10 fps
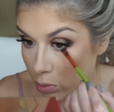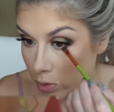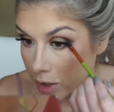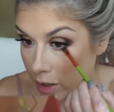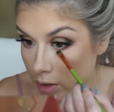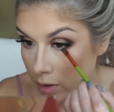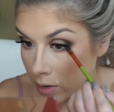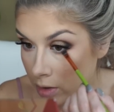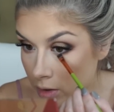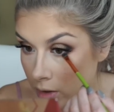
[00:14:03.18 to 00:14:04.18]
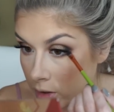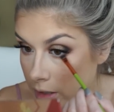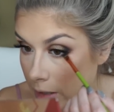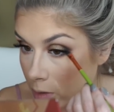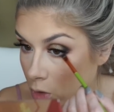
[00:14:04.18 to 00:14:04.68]
bring
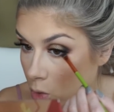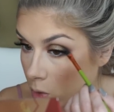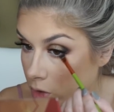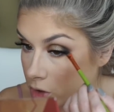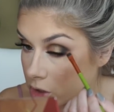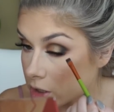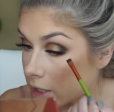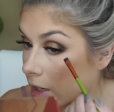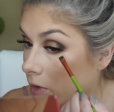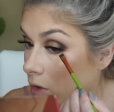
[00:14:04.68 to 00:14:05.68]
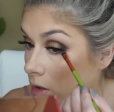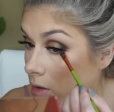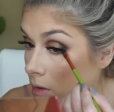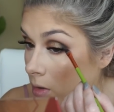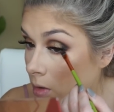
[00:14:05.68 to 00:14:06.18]
the outer corners
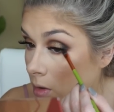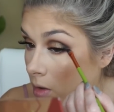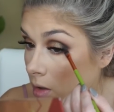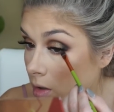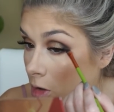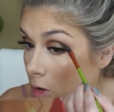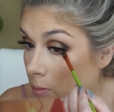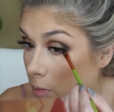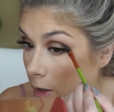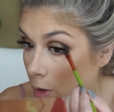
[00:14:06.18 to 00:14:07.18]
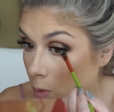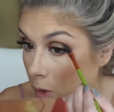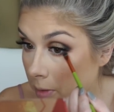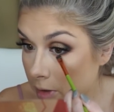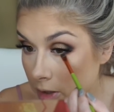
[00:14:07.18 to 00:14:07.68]
together, but I don't
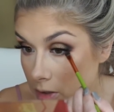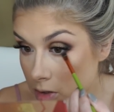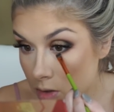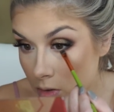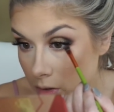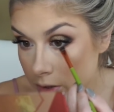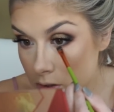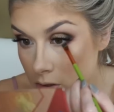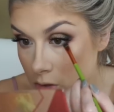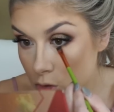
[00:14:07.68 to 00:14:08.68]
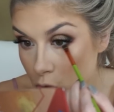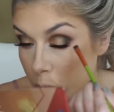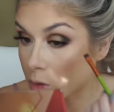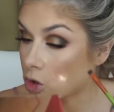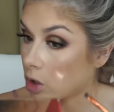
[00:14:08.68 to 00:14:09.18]
wanna make this look like
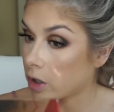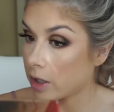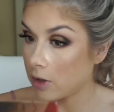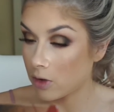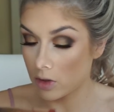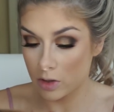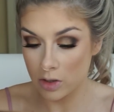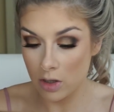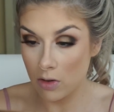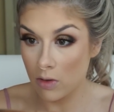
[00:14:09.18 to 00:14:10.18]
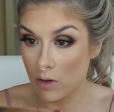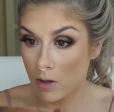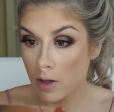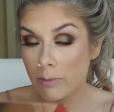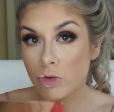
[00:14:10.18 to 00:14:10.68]
super dark either. So
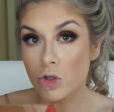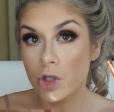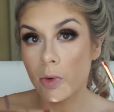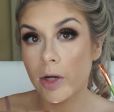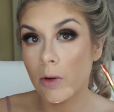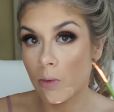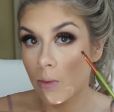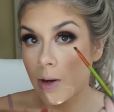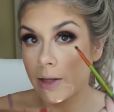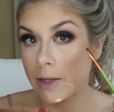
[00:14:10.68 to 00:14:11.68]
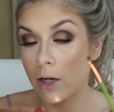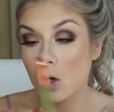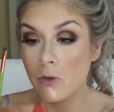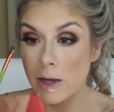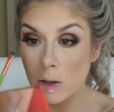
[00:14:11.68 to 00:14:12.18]
I'm just doing it right there
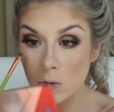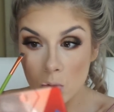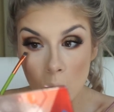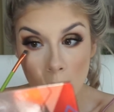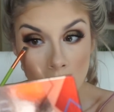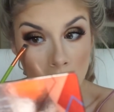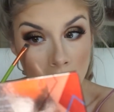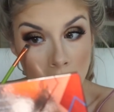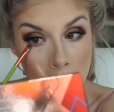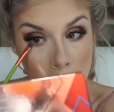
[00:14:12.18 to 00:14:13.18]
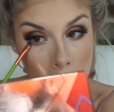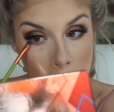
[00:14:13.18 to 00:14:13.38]
on the outer corner.